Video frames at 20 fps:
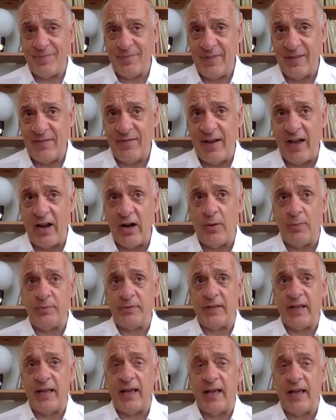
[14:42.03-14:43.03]

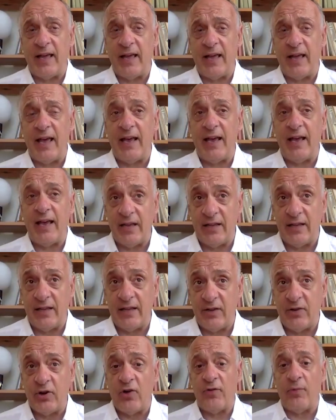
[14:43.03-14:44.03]
developed a
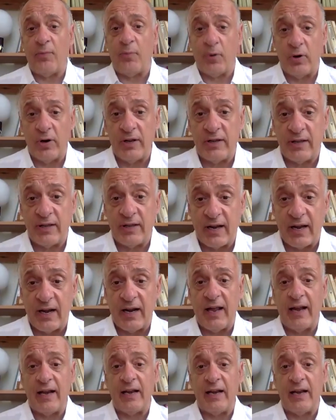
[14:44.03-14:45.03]
degree of
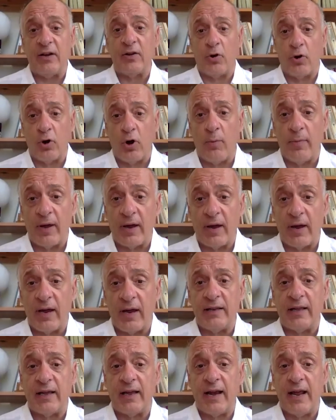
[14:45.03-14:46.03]
political and economic
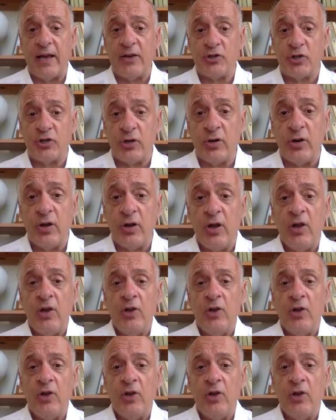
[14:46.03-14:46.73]
integration.